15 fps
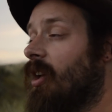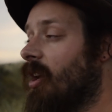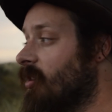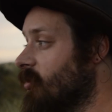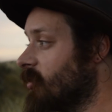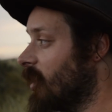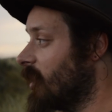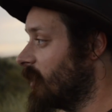I
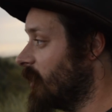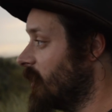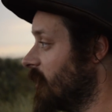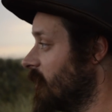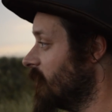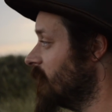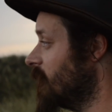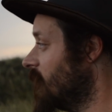just like it
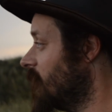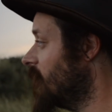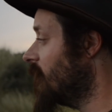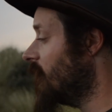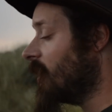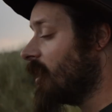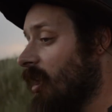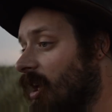here.
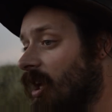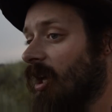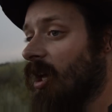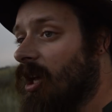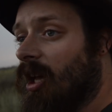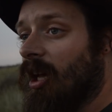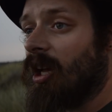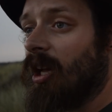
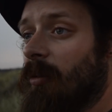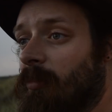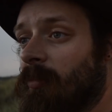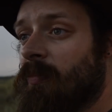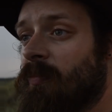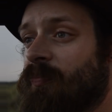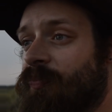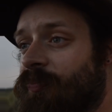I'm
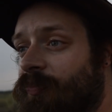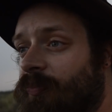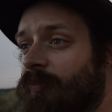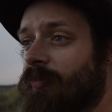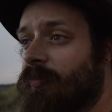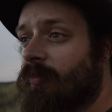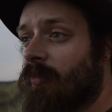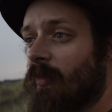
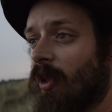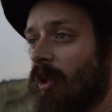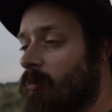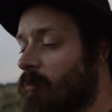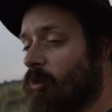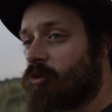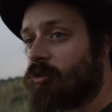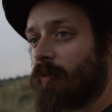
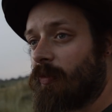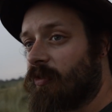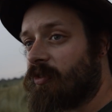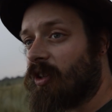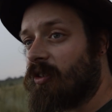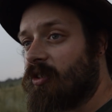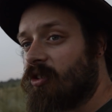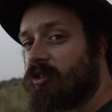not sure if I've
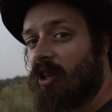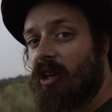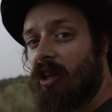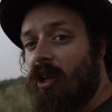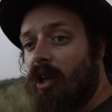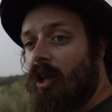said this yet.